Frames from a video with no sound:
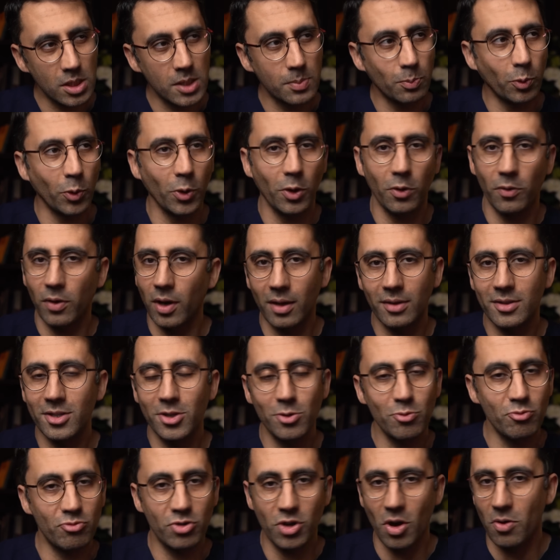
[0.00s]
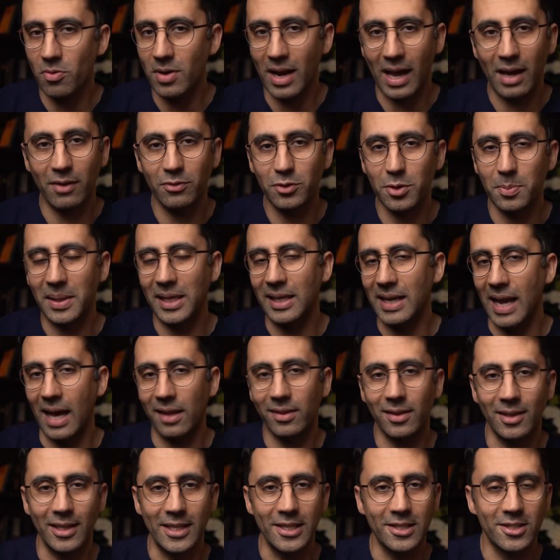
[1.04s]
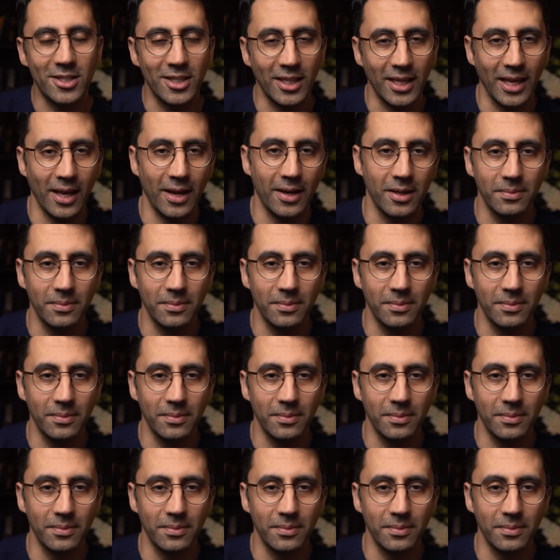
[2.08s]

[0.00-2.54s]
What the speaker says: Spoiler alert, you don't have to be an athlete to get